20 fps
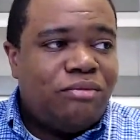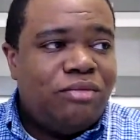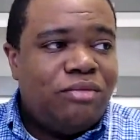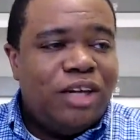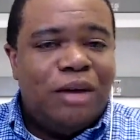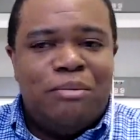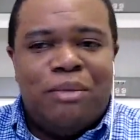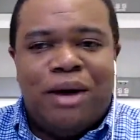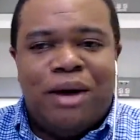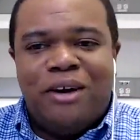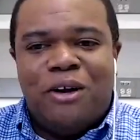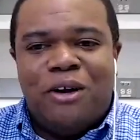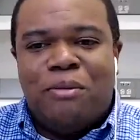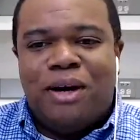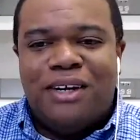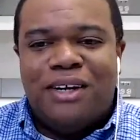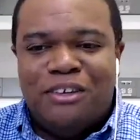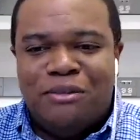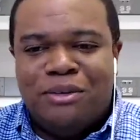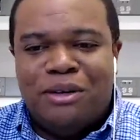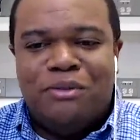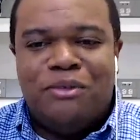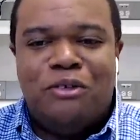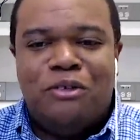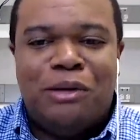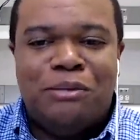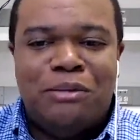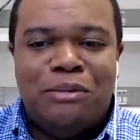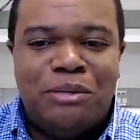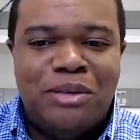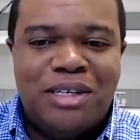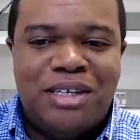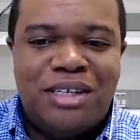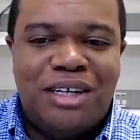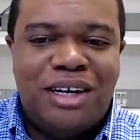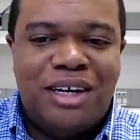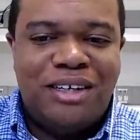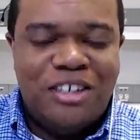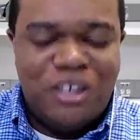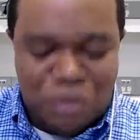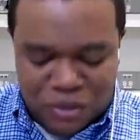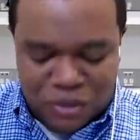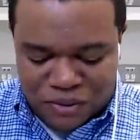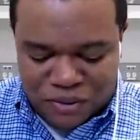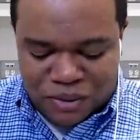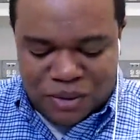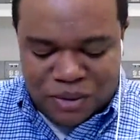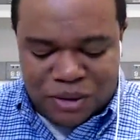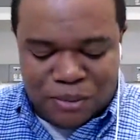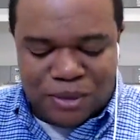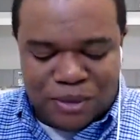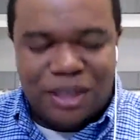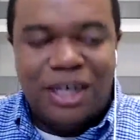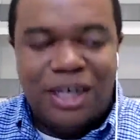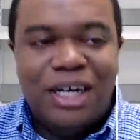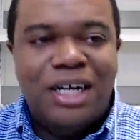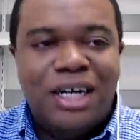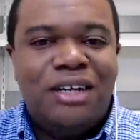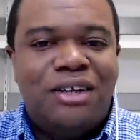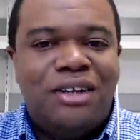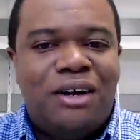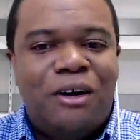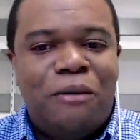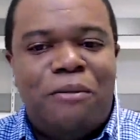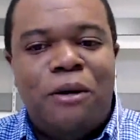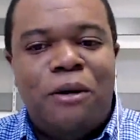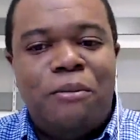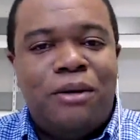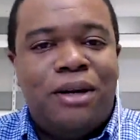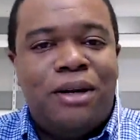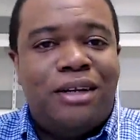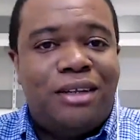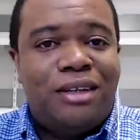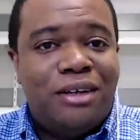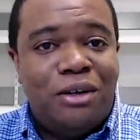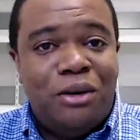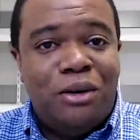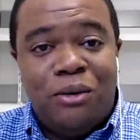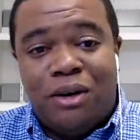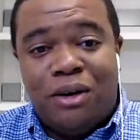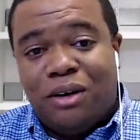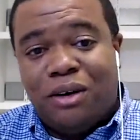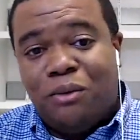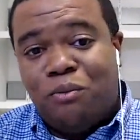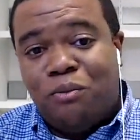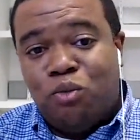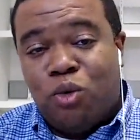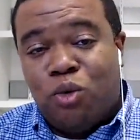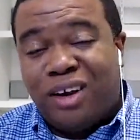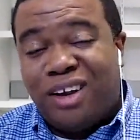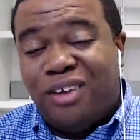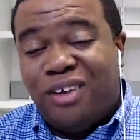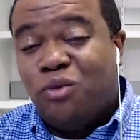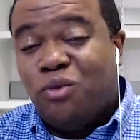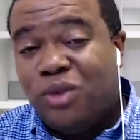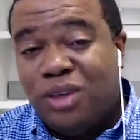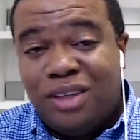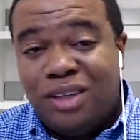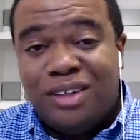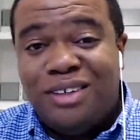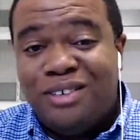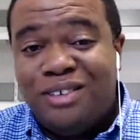and Michael probably remember me saying this before, but there are people out there who are working really,